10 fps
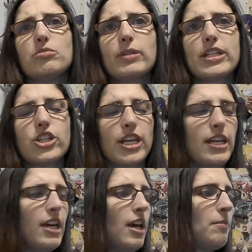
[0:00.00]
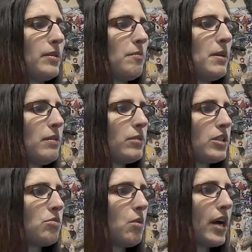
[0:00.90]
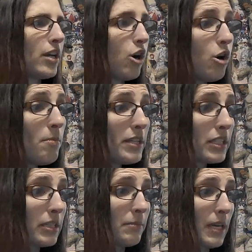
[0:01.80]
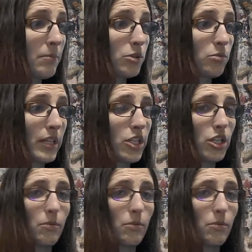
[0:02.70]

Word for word: reach it, but the main reason why Ohma's going to be able to reach it,